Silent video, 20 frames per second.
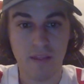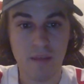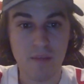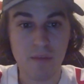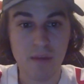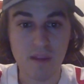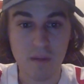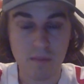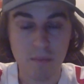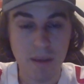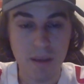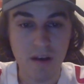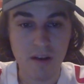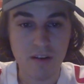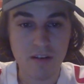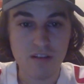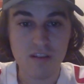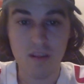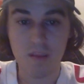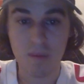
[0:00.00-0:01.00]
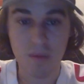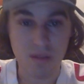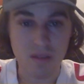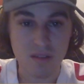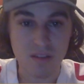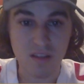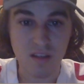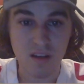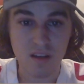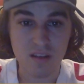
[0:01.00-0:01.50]
They play the Bears, they play the
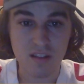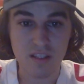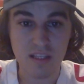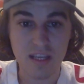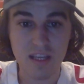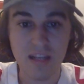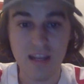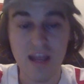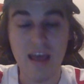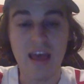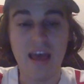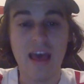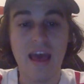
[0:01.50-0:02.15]
Seahawks again,